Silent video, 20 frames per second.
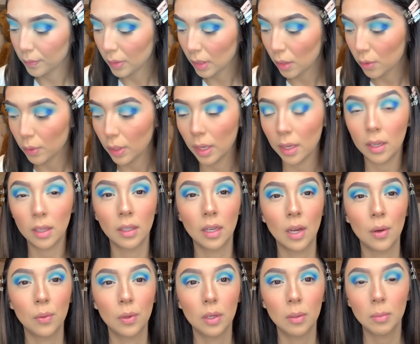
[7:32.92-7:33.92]
Okay, now
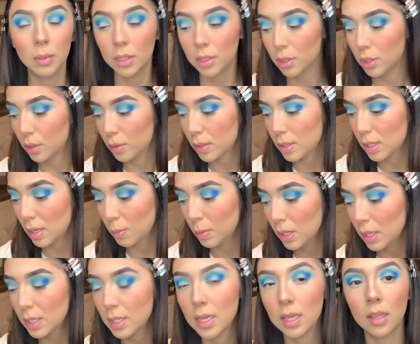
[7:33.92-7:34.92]
what I'm going to do is I'm going
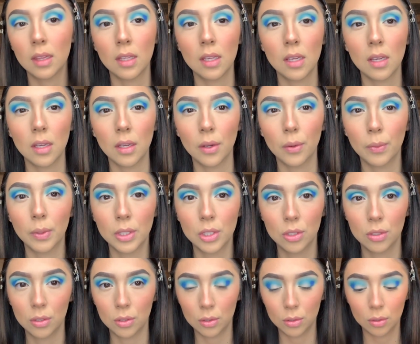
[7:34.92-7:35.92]
to take the
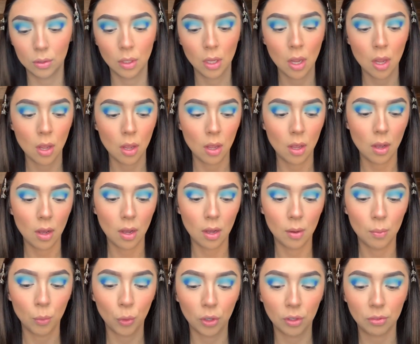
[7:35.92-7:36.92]
original
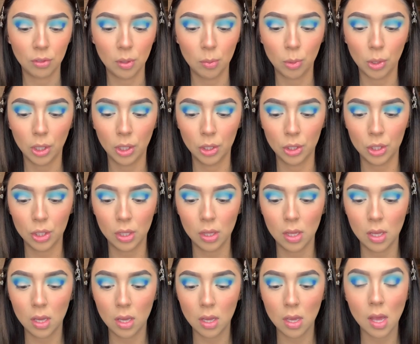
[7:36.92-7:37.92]
Morphe brush,
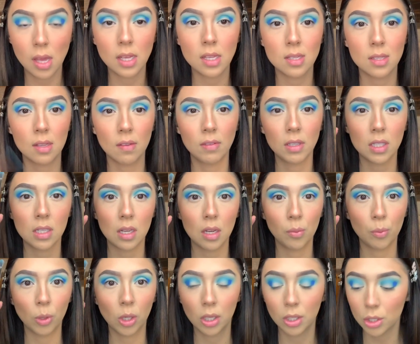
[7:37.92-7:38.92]
the E17
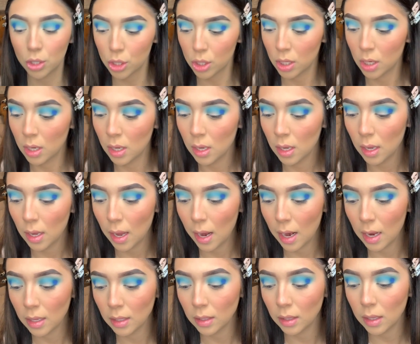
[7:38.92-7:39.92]
brush,
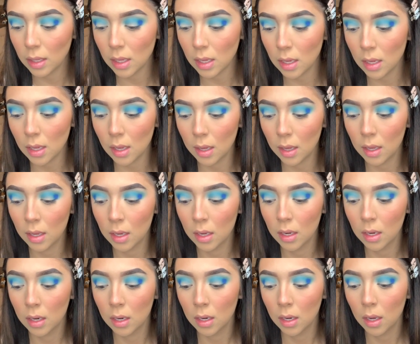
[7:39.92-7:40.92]
and the
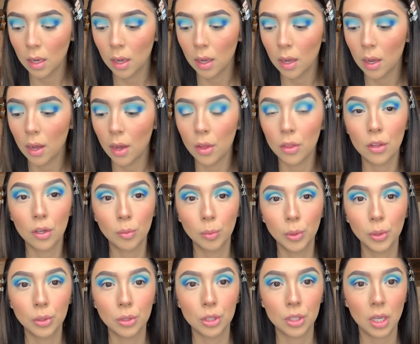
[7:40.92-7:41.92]
other
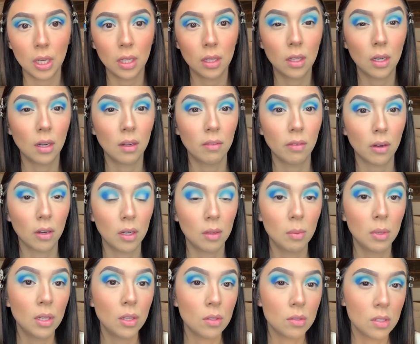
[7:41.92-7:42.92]
blue shade that I've already
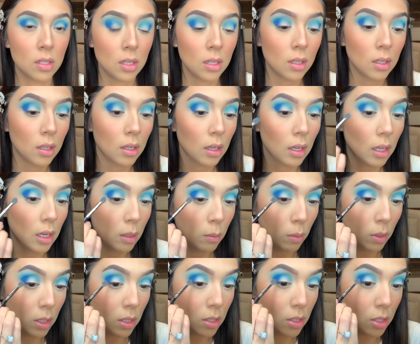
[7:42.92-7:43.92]
been using, and I'm
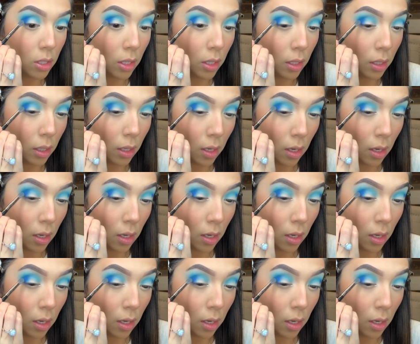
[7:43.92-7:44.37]
going to start